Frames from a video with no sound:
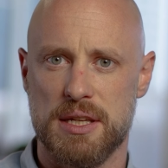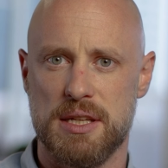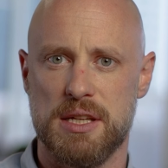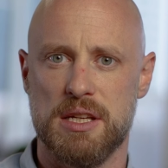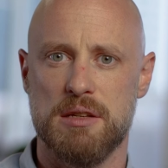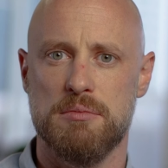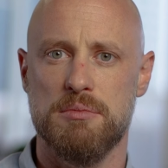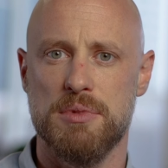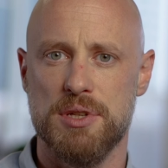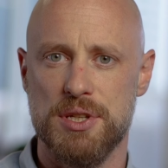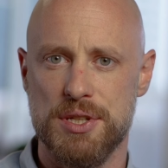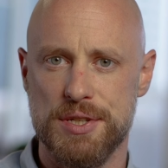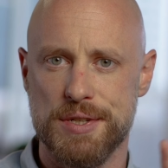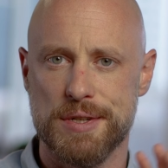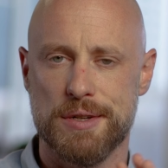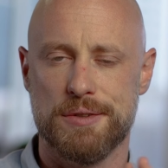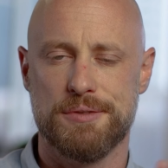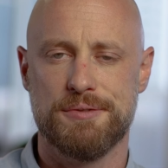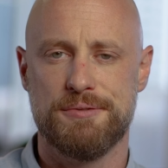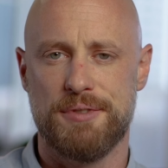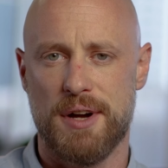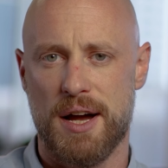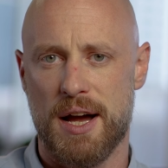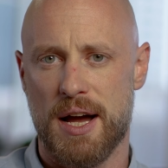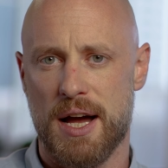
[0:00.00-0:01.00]
ENBD or
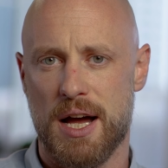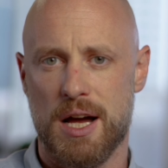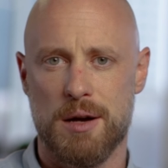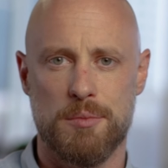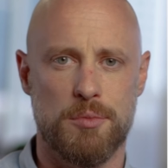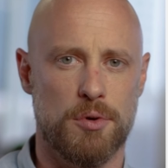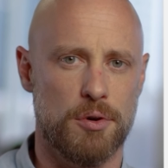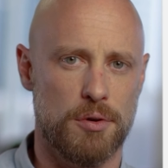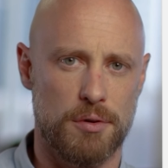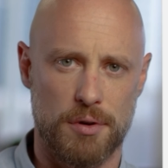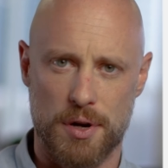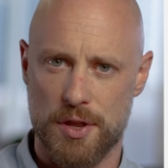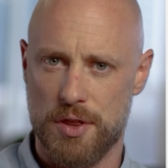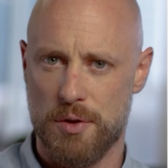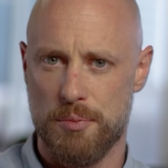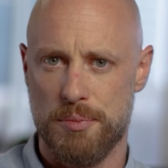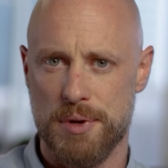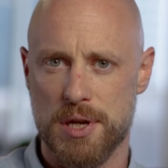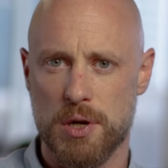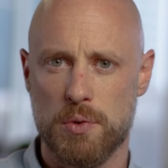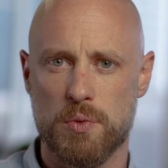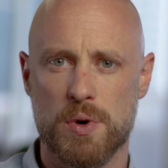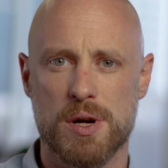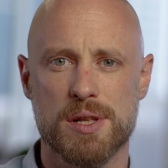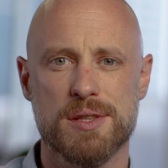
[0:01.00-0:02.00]
FAB or other
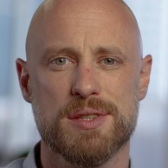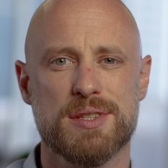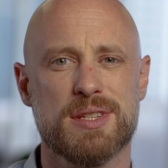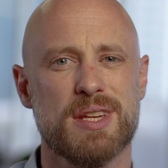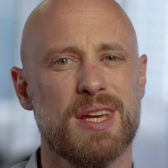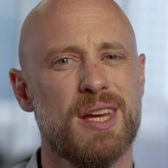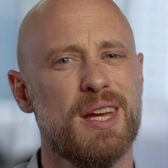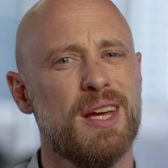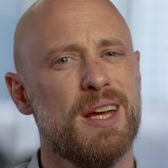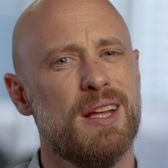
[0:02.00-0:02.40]
big ones,